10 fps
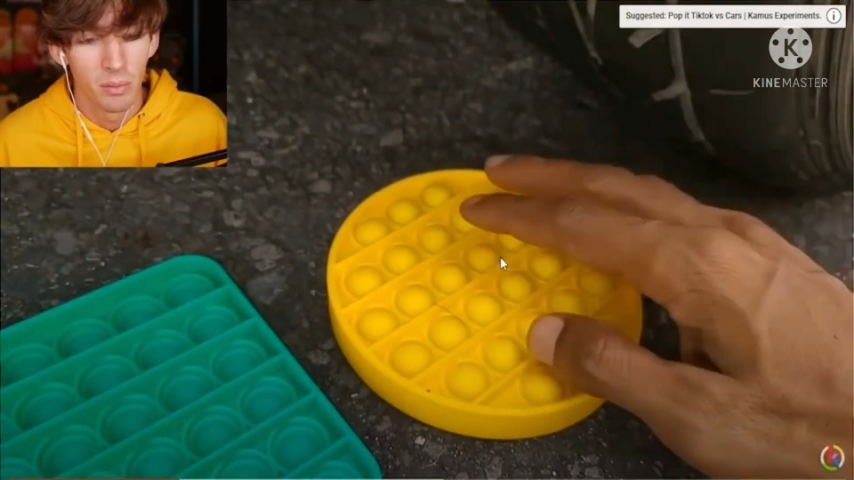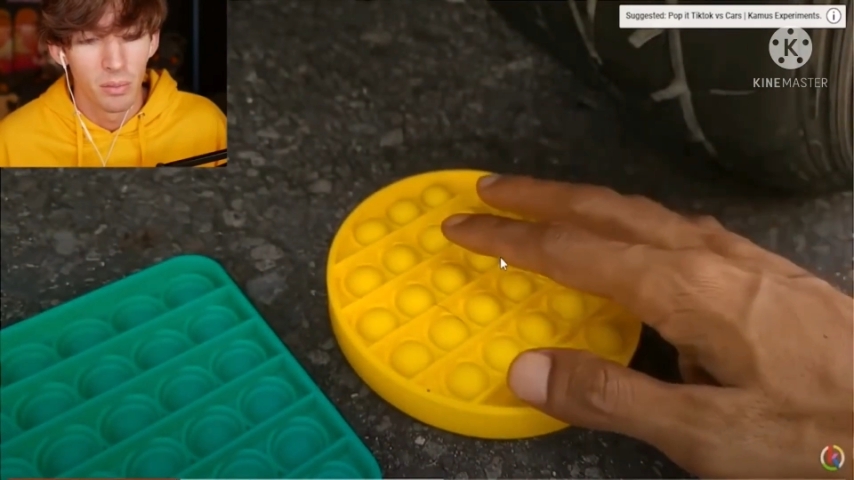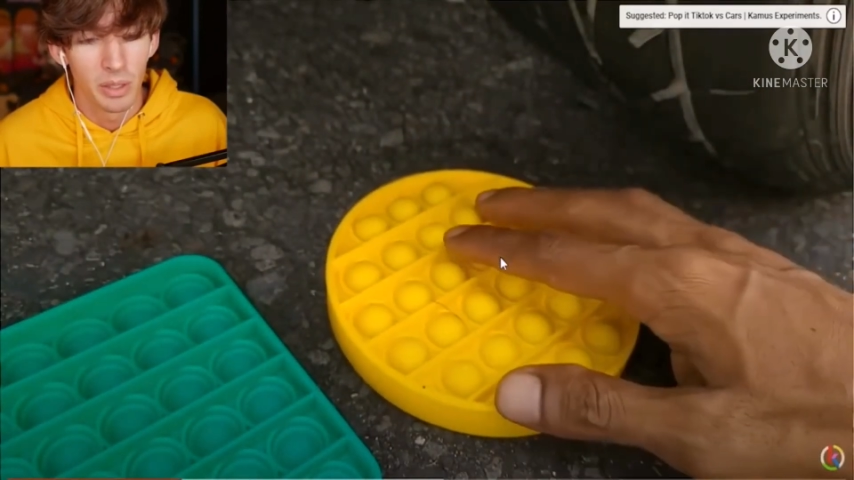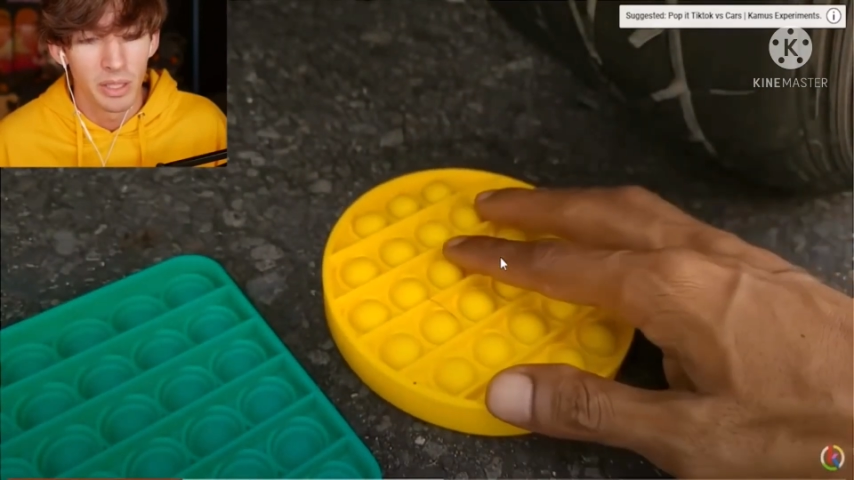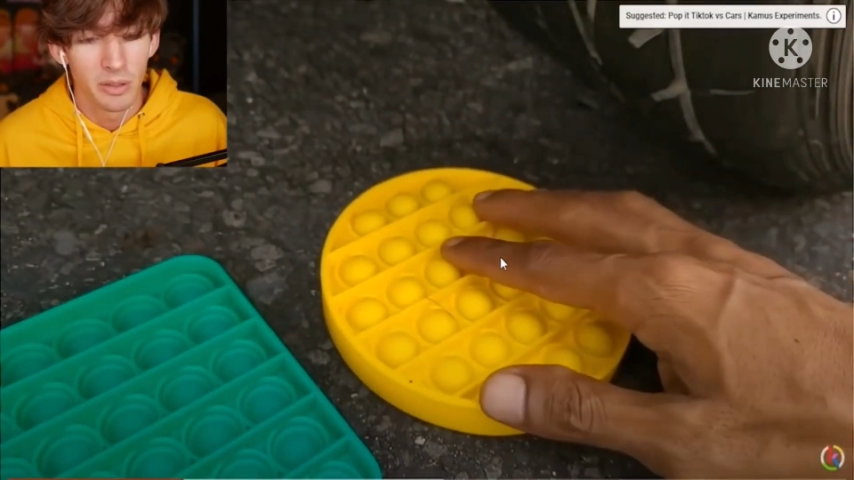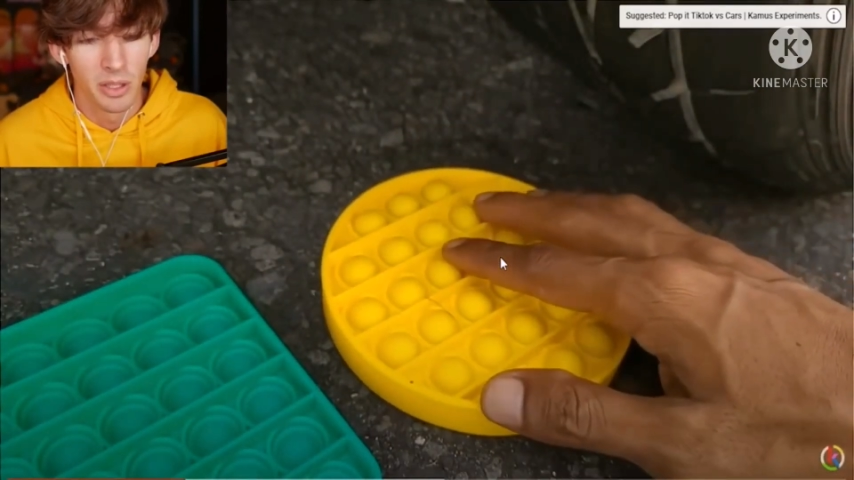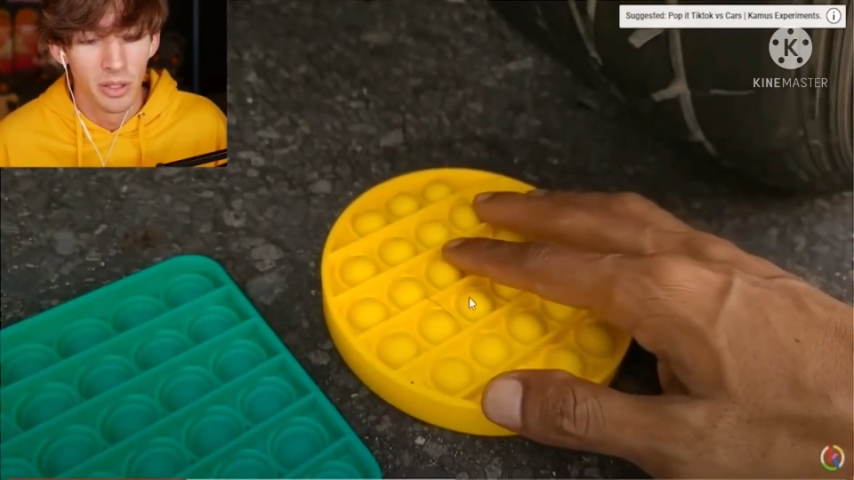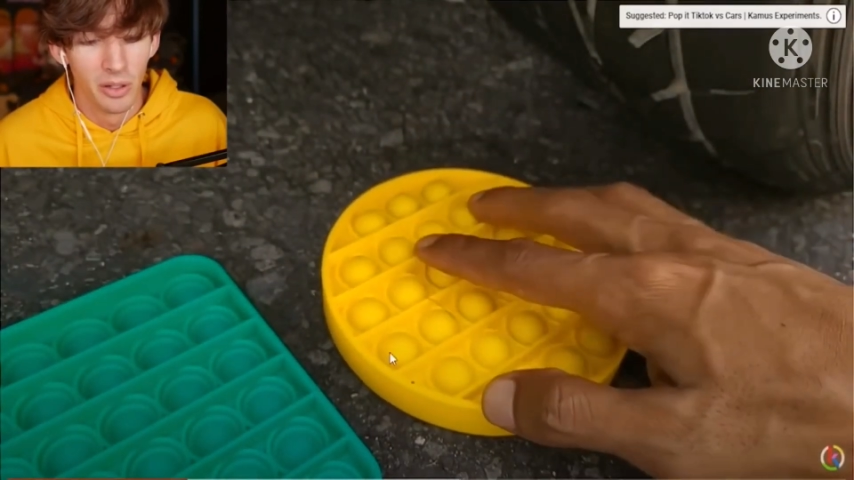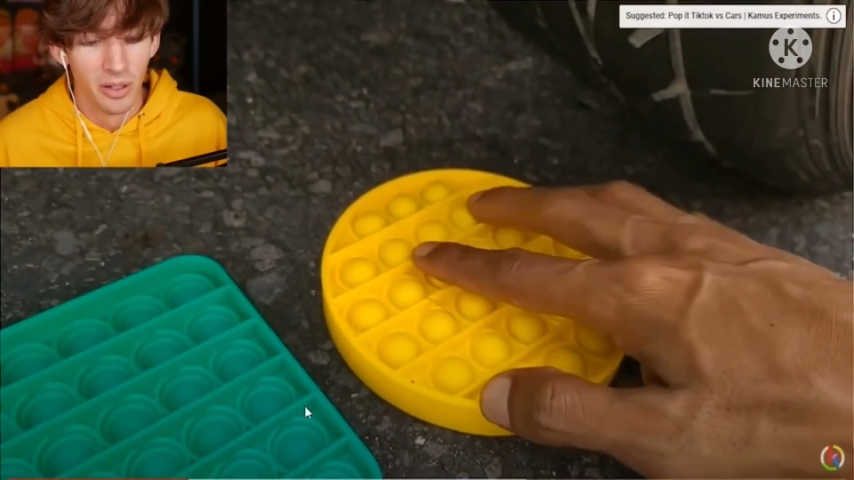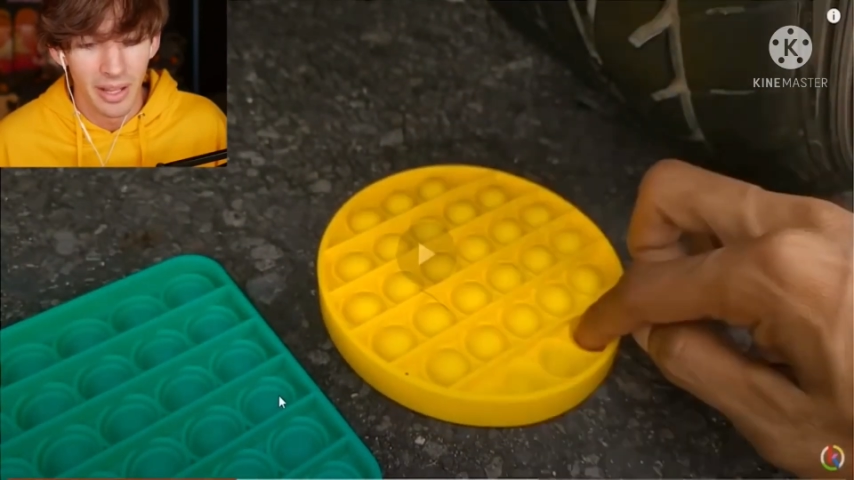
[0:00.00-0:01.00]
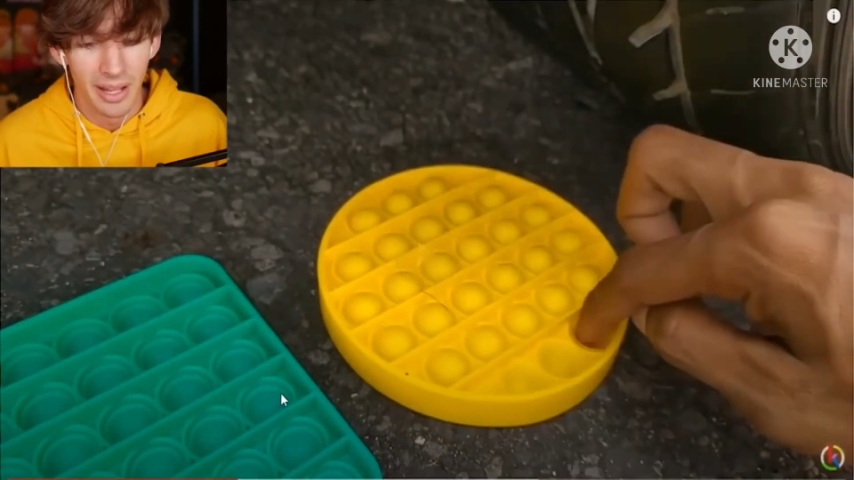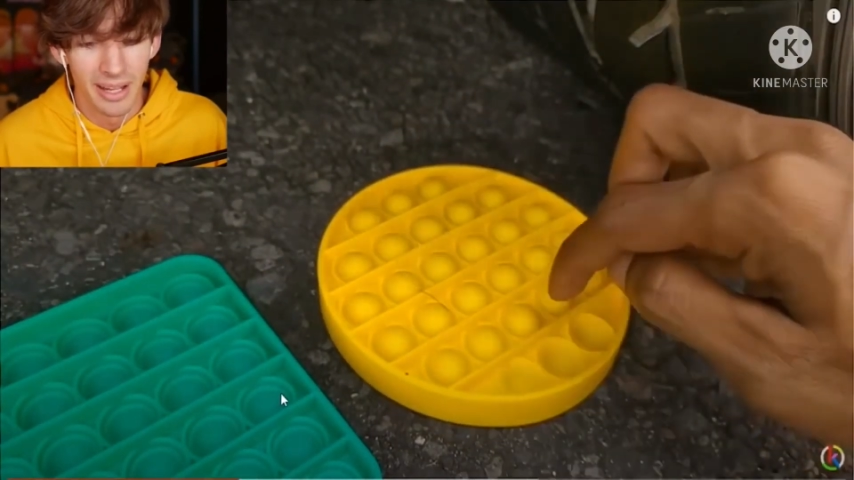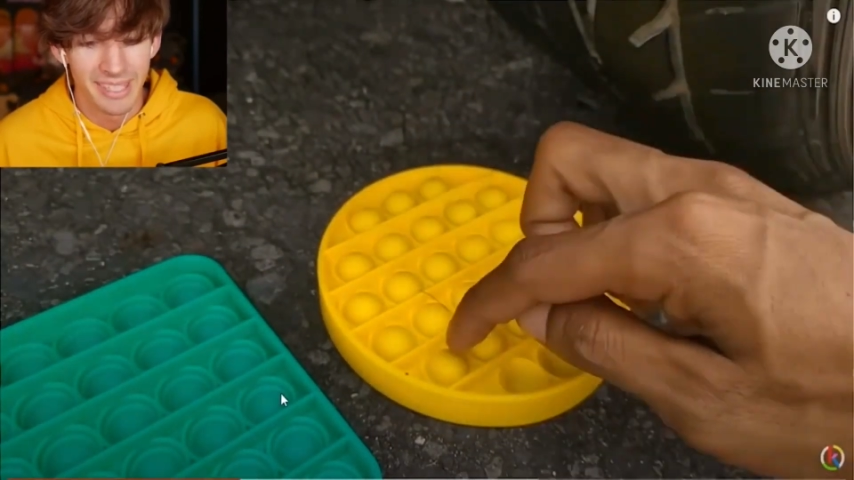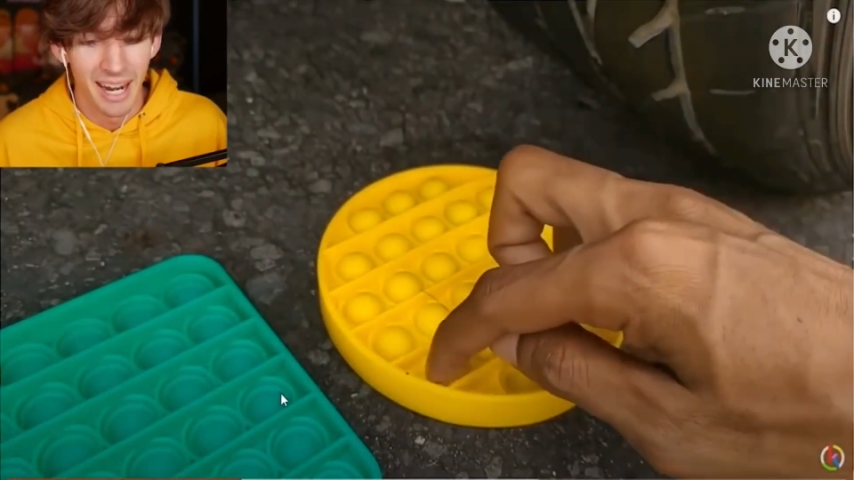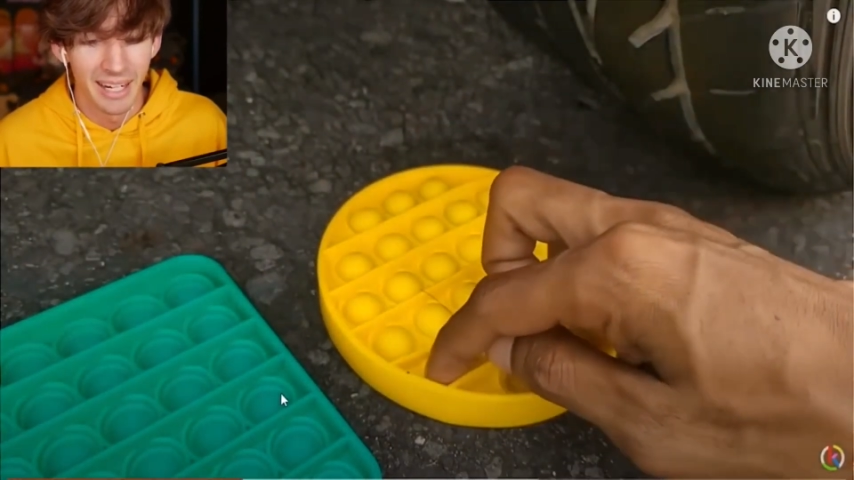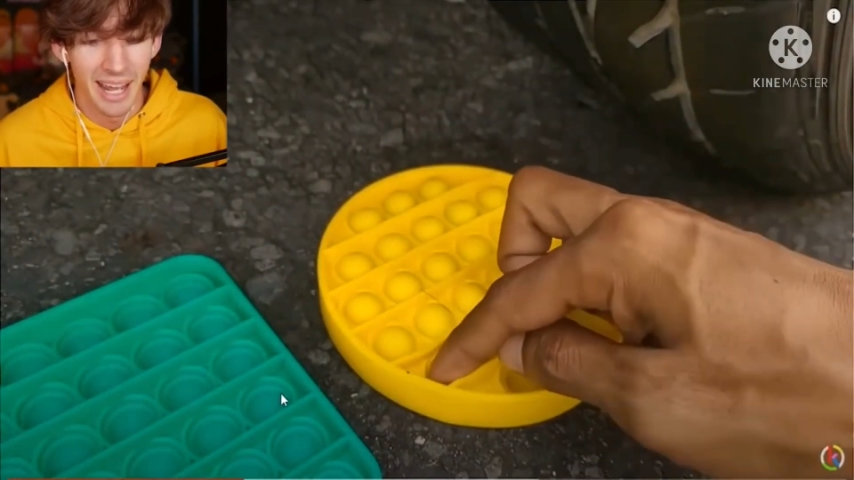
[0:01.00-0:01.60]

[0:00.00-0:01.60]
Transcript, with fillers: What do you do? It's not